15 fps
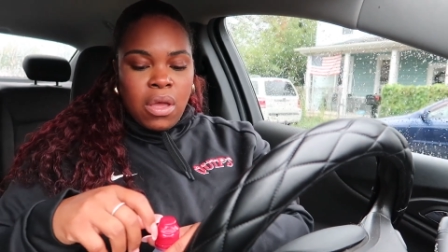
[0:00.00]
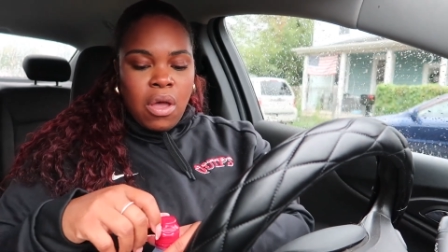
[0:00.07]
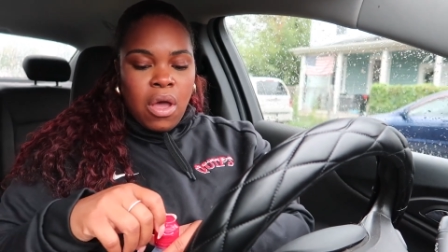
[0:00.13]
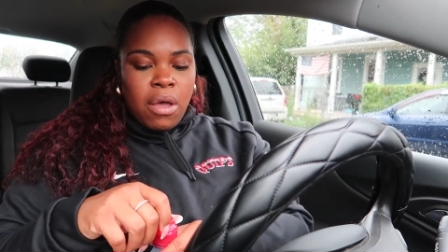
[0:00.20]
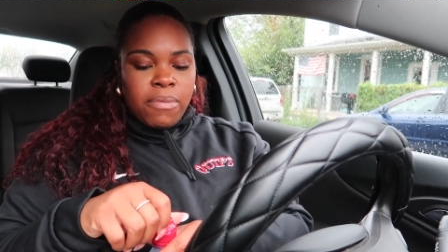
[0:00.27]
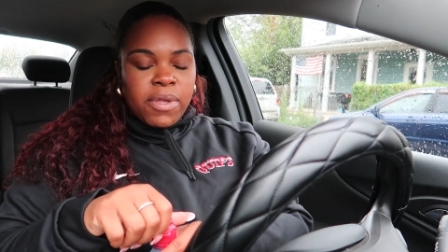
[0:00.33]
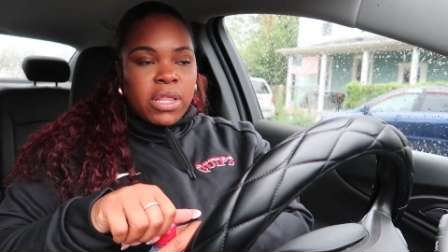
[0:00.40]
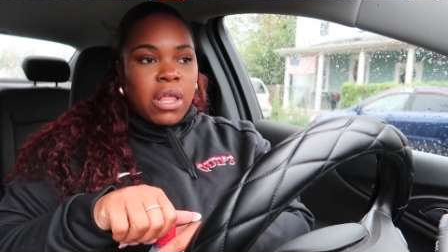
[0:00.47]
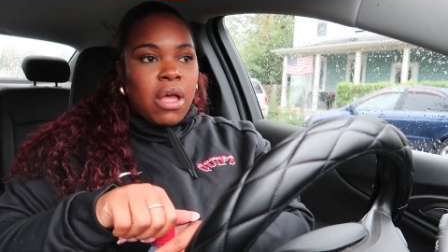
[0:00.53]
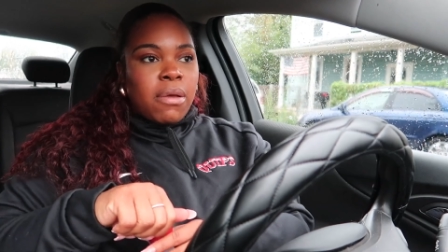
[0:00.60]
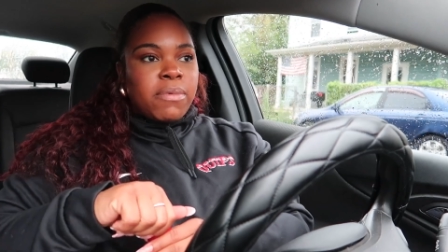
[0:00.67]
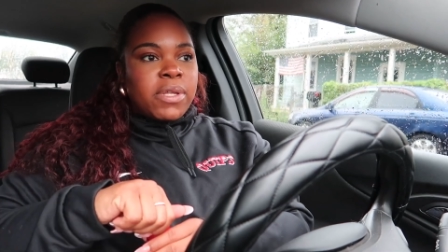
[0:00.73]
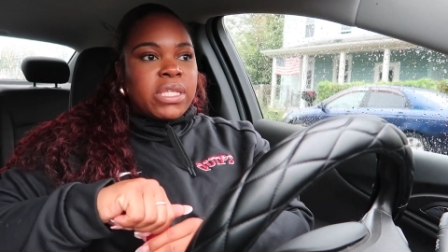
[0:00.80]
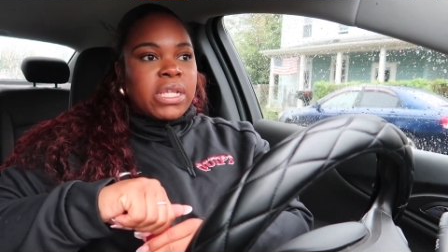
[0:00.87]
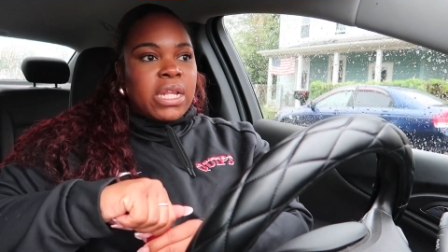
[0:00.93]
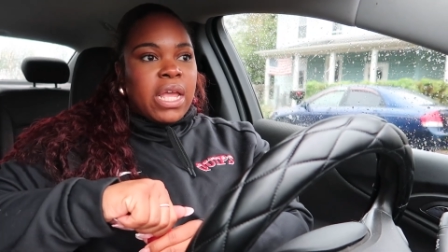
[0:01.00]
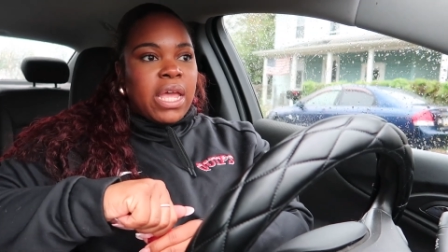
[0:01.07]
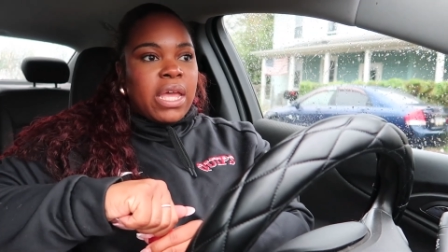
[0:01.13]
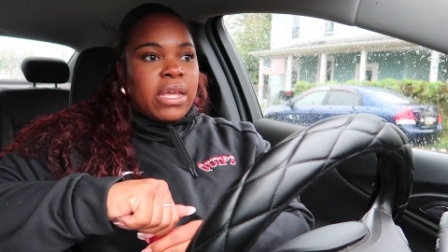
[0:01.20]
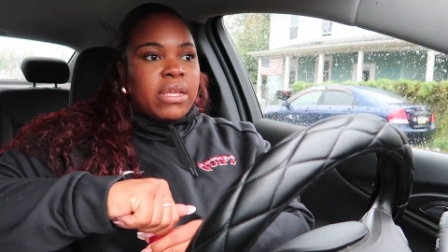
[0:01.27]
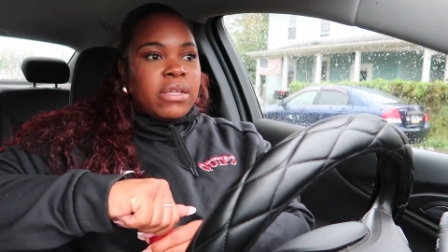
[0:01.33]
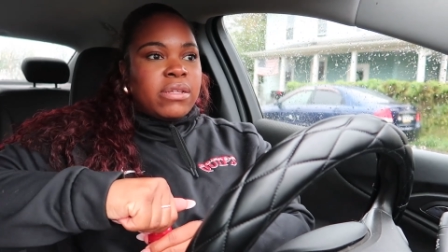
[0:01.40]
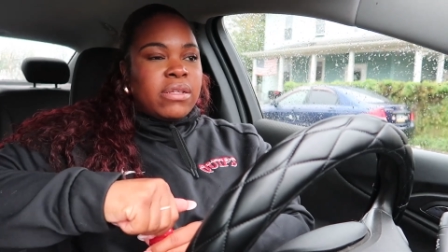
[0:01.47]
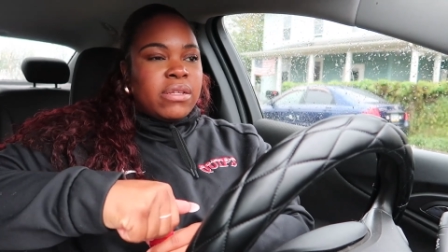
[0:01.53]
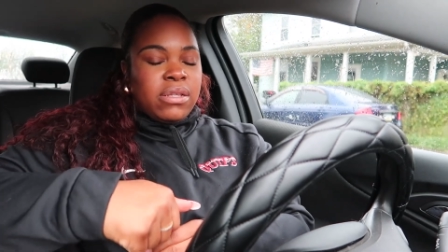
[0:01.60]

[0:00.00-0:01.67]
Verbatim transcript: Hobby Lobby today